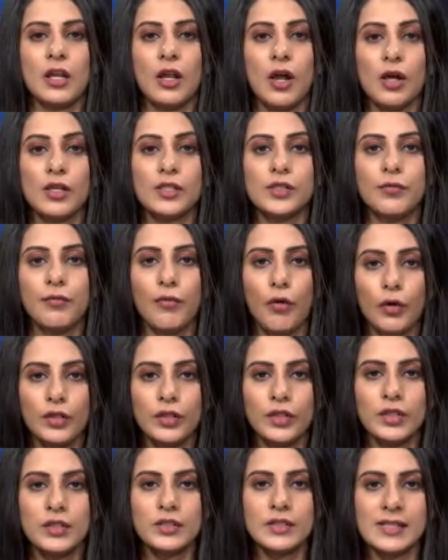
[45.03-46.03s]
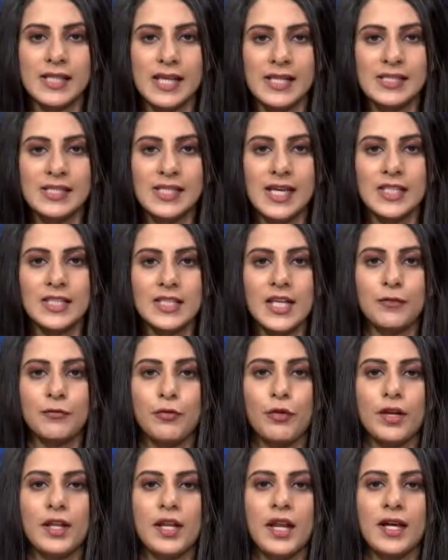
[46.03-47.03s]
loss for the Sensex at
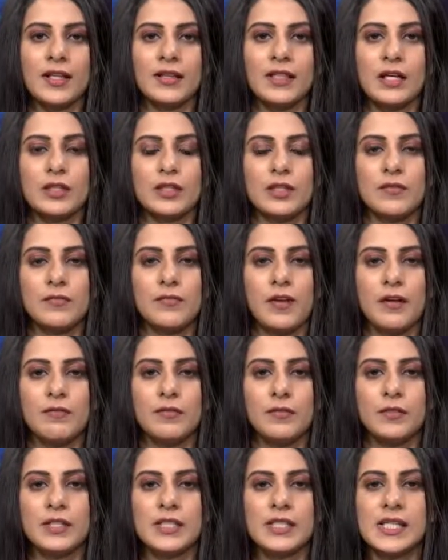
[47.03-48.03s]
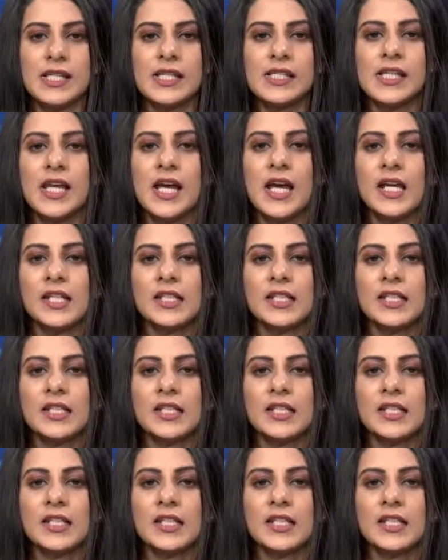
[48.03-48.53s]
49,556.